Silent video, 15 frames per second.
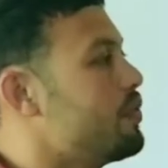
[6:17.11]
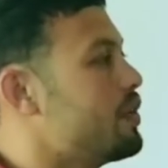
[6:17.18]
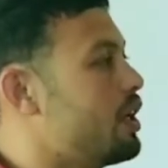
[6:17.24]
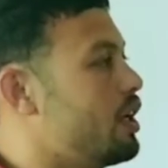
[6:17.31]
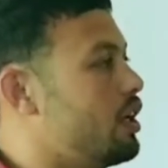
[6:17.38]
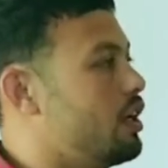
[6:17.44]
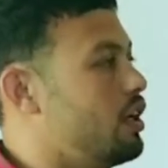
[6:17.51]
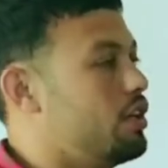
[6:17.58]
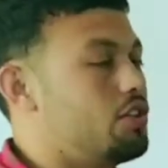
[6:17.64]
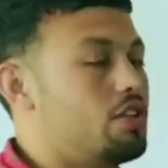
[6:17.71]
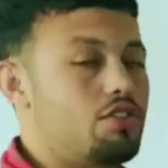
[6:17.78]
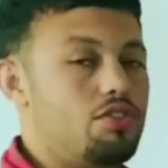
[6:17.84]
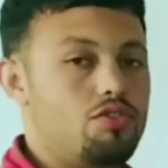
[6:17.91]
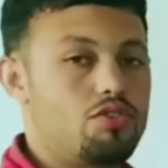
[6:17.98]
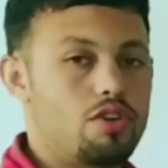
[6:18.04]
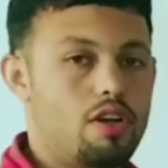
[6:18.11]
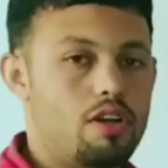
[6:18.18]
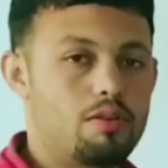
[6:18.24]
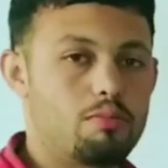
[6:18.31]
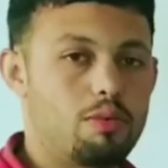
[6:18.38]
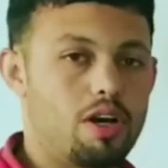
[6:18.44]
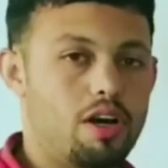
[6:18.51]
it is
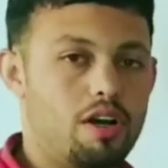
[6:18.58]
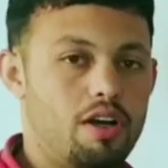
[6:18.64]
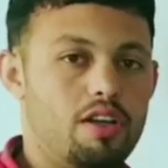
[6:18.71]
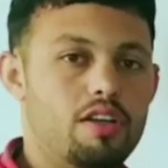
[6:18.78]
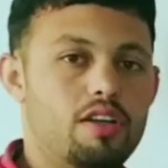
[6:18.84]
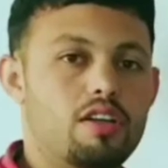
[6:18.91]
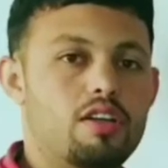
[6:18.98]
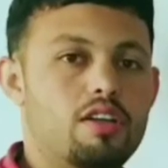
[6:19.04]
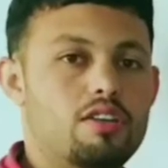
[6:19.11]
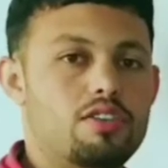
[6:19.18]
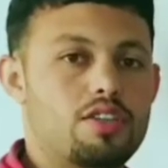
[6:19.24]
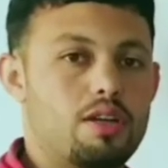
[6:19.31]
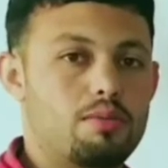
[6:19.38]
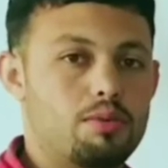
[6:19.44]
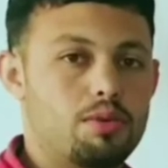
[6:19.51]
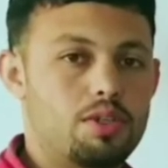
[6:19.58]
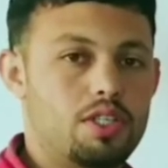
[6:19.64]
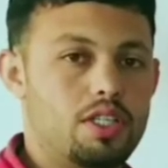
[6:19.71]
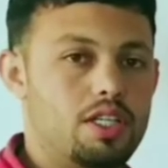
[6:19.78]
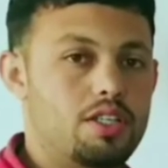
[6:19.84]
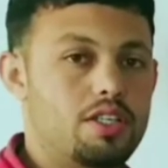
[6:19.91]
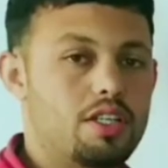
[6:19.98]
joined by
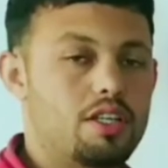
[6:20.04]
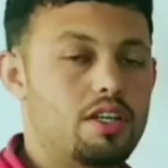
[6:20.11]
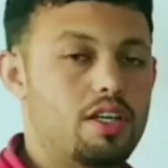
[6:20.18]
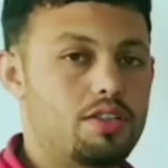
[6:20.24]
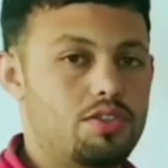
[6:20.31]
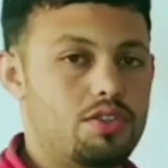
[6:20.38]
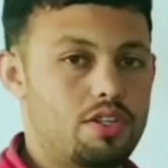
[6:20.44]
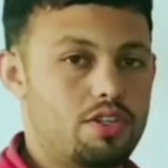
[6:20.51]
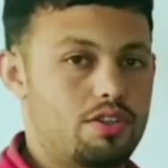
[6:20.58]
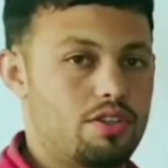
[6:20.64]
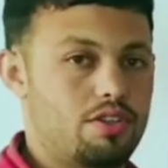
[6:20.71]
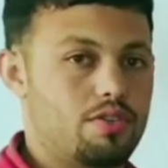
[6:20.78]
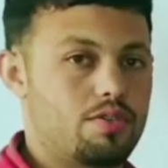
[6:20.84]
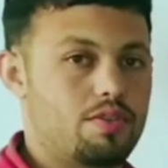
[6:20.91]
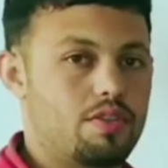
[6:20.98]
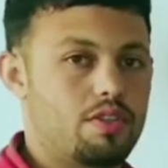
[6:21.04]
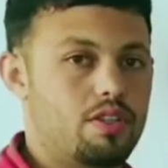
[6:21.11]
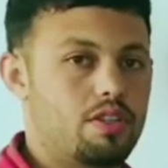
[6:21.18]
subordinating conjunctions.